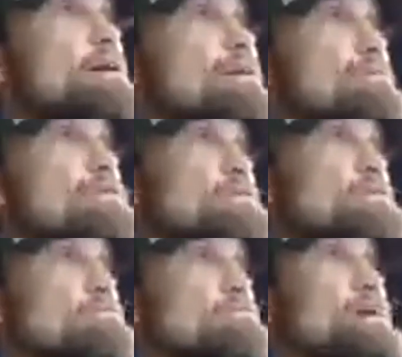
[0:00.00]
the verses,
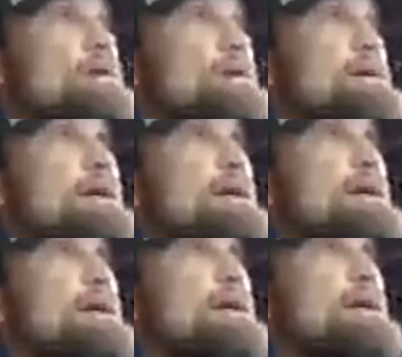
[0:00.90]
but I'm
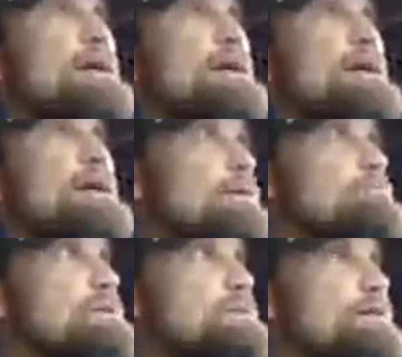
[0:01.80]
gonna try to
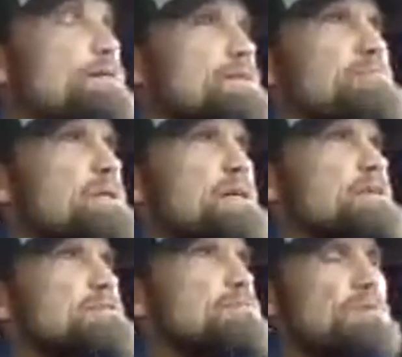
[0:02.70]
go through it quick because I
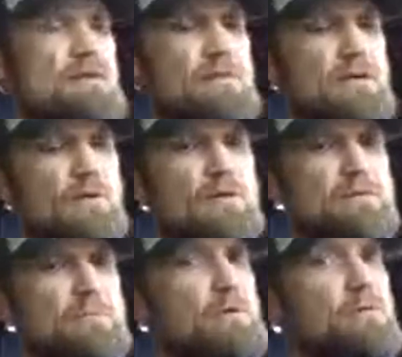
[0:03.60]
don't want it to be like a super
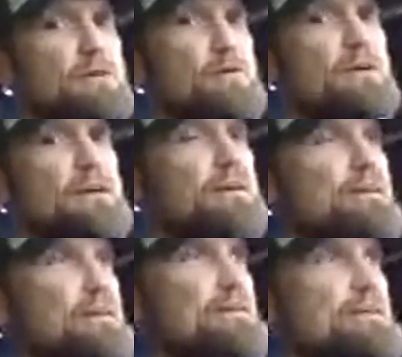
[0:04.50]
long video. I want it to be
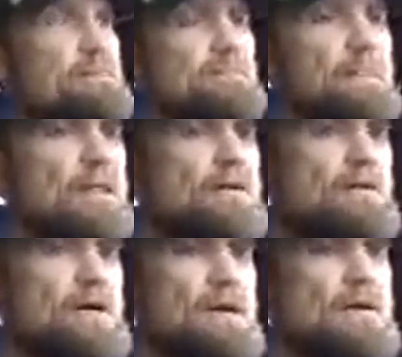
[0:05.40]
really quick.
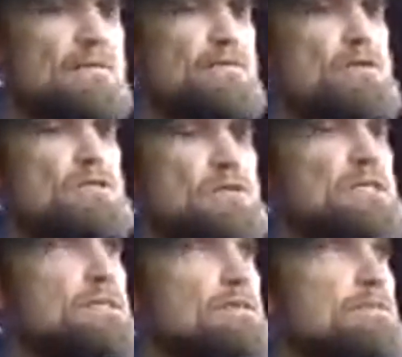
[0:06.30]
Okay,
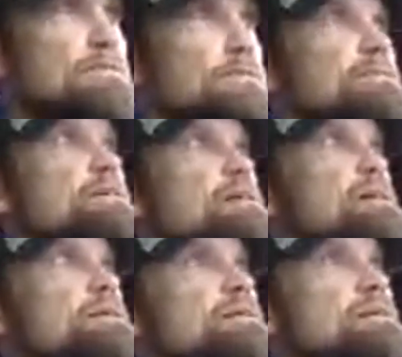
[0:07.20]
first reason
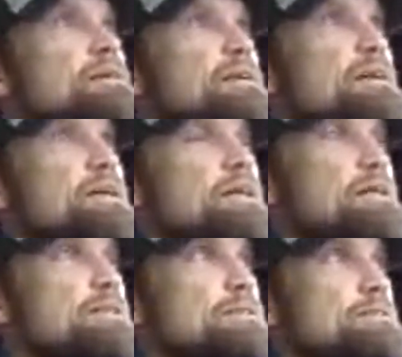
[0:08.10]

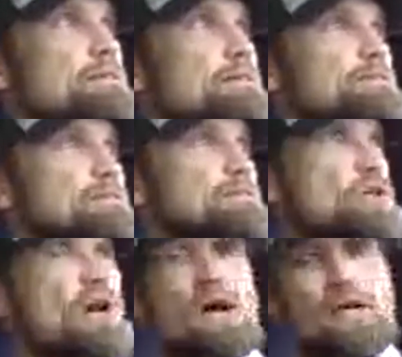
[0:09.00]
is
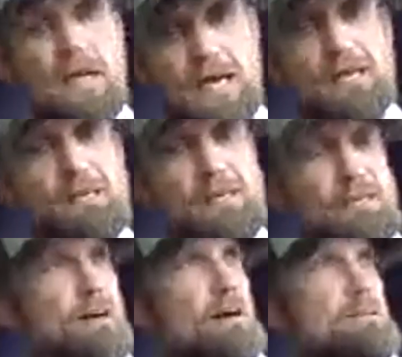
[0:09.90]
John and
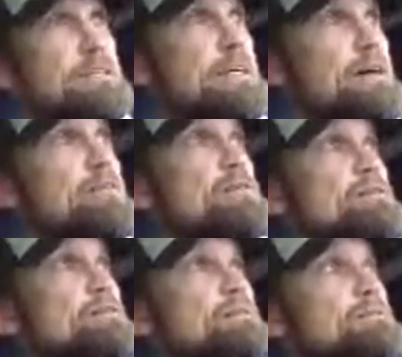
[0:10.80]
Enoch together
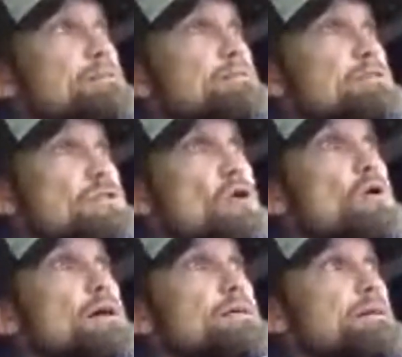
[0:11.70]
show
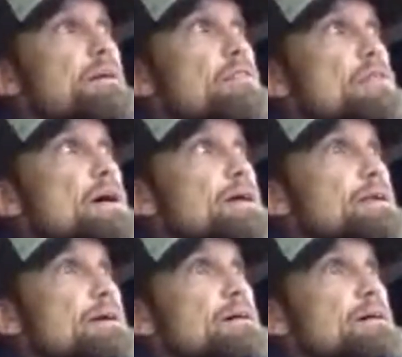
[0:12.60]
us that